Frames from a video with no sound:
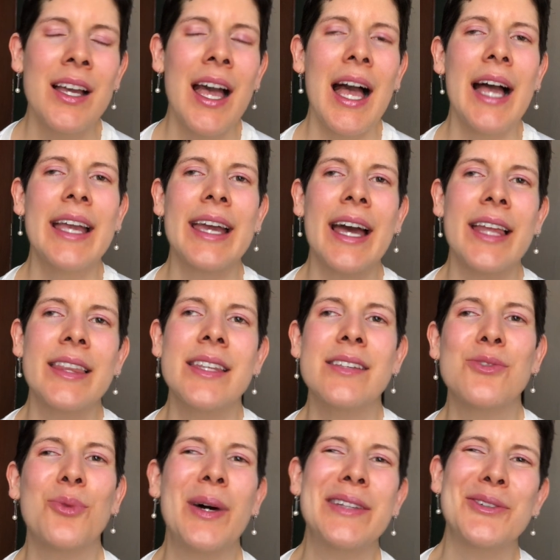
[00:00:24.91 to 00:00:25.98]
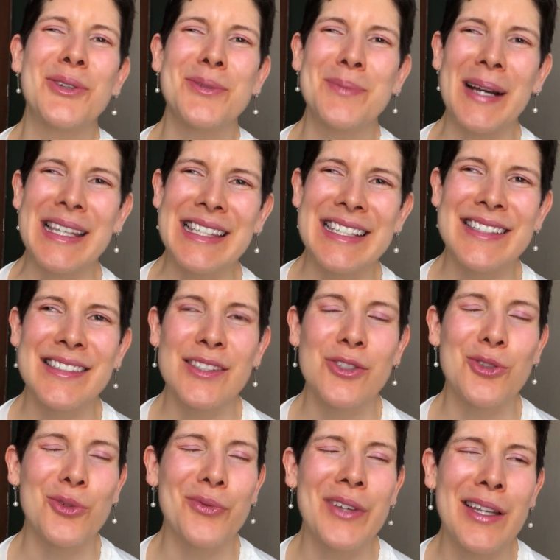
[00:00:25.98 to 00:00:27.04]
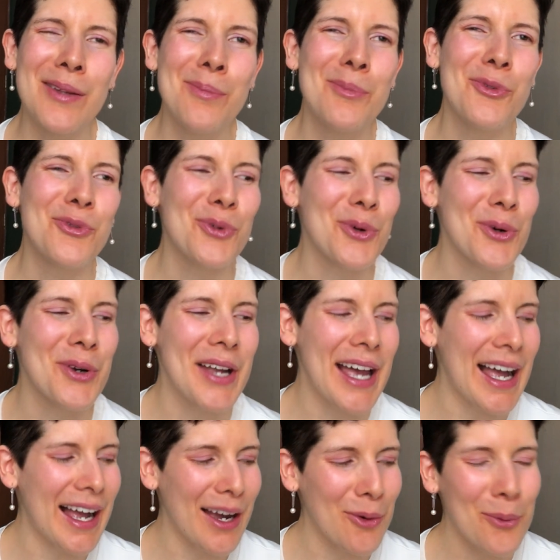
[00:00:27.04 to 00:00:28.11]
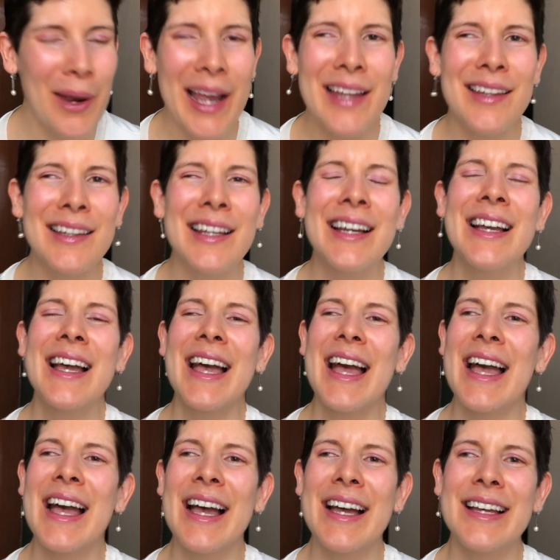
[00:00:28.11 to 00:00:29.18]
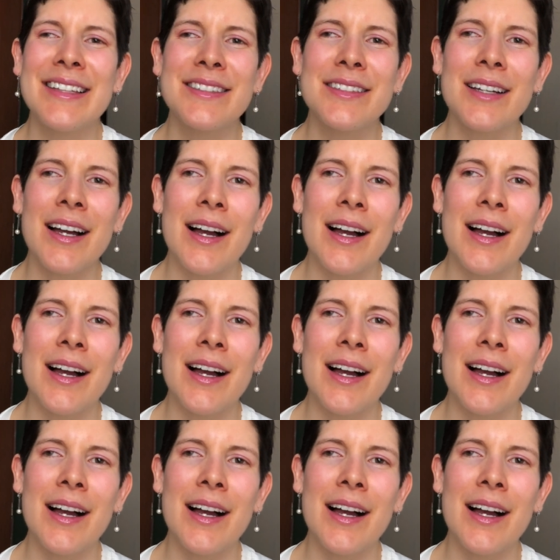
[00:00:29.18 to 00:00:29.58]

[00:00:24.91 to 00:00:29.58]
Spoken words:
I had this one on my list to film for a while, and